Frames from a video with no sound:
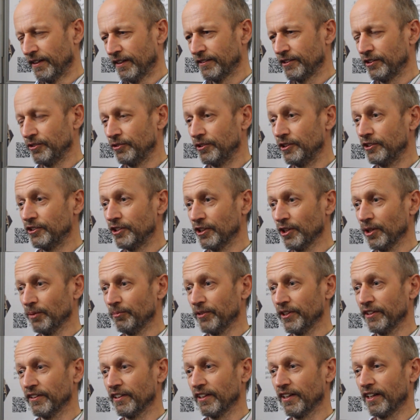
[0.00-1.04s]

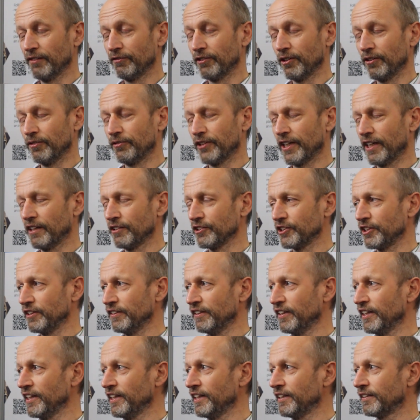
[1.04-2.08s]
determine the level of
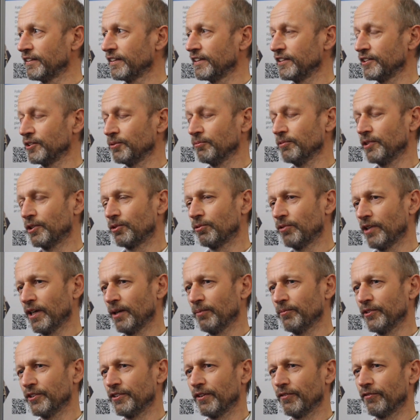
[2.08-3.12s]
housing need is a
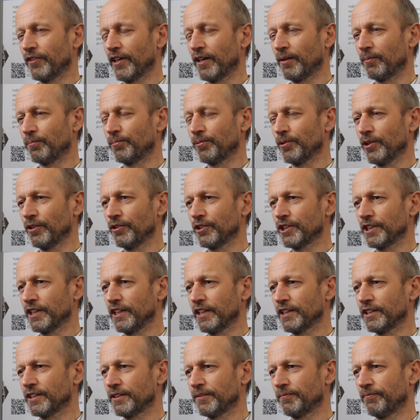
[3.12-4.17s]
requirement of that
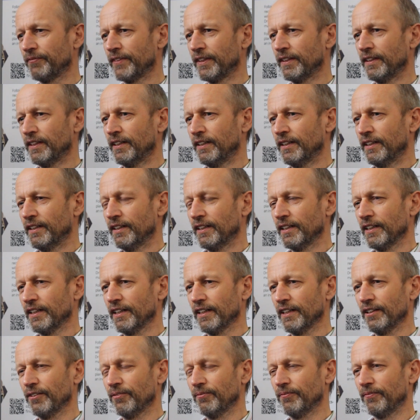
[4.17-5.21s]
process.
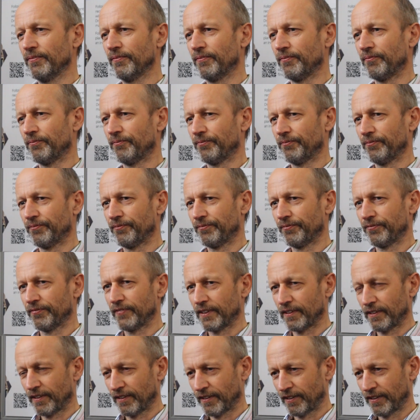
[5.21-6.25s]

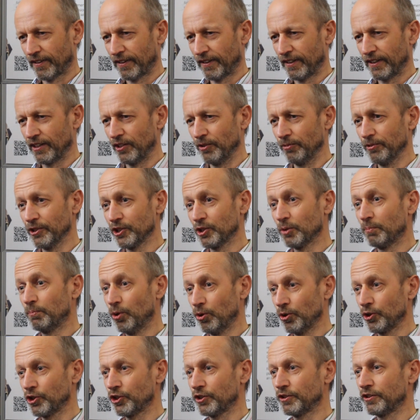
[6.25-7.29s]
There is a
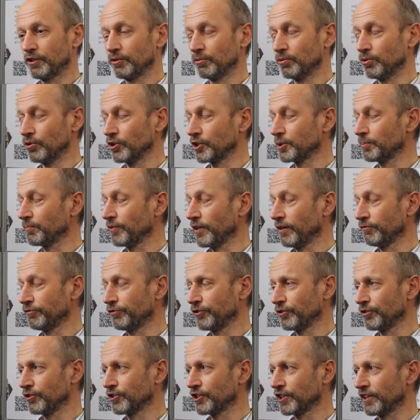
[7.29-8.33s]
push towards
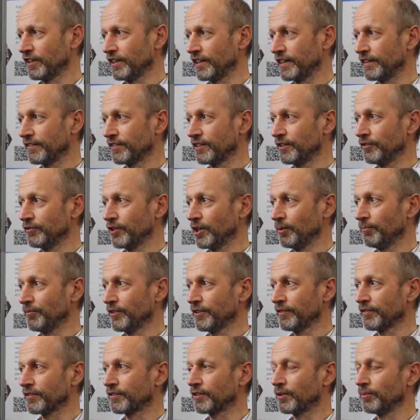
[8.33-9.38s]
brownfield site
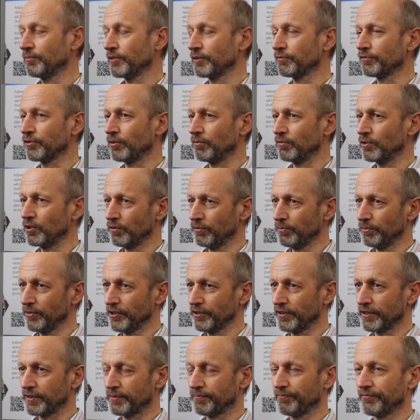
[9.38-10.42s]
development coming from
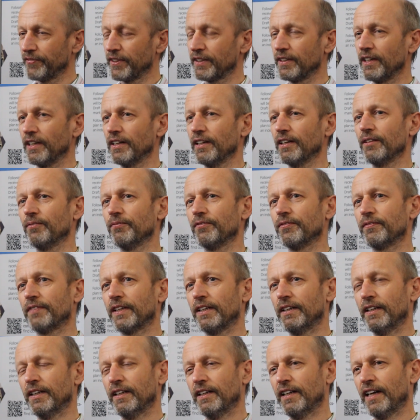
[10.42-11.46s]
government,
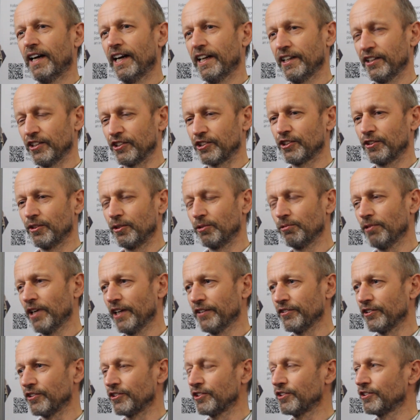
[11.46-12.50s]
hence the
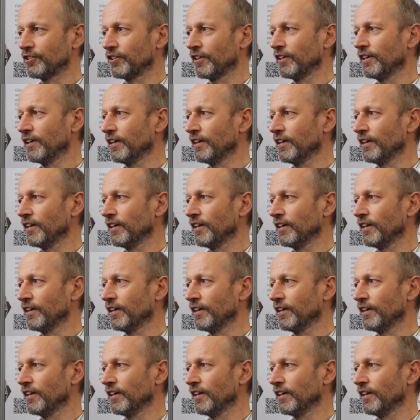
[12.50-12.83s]
grants